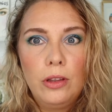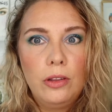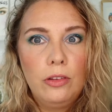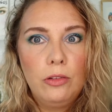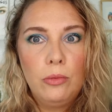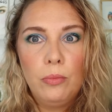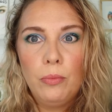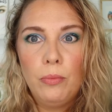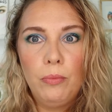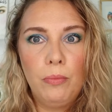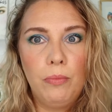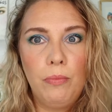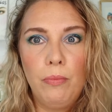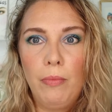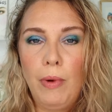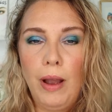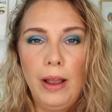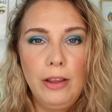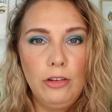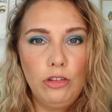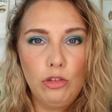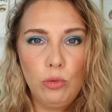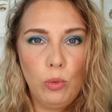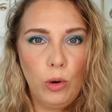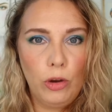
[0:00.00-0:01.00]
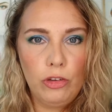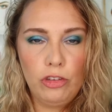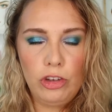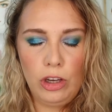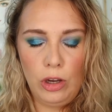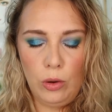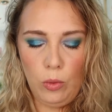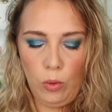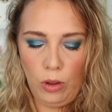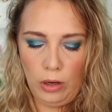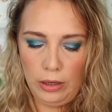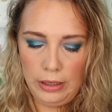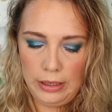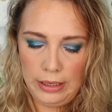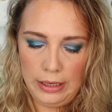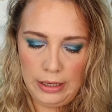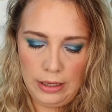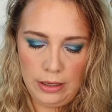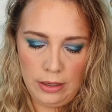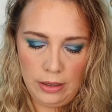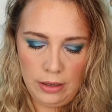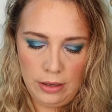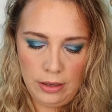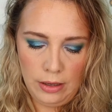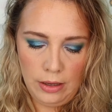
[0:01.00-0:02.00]
it's my swatching
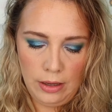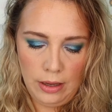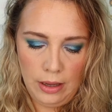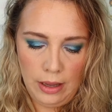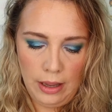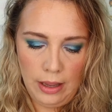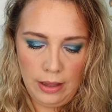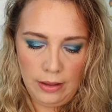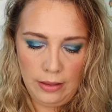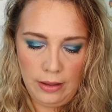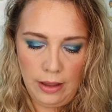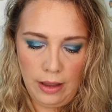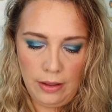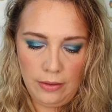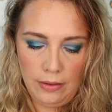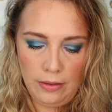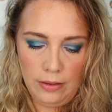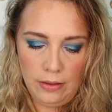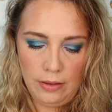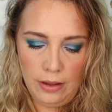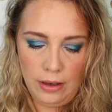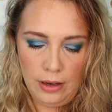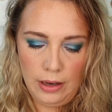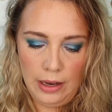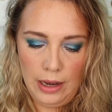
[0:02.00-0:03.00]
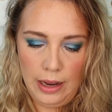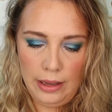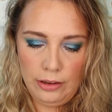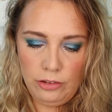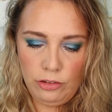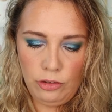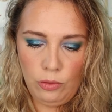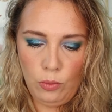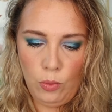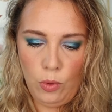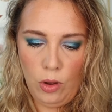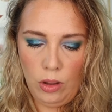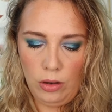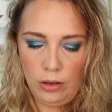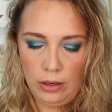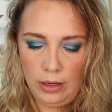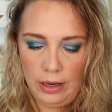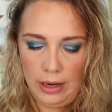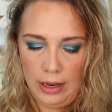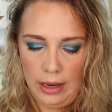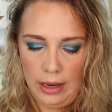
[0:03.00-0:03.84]
quality. And then the next one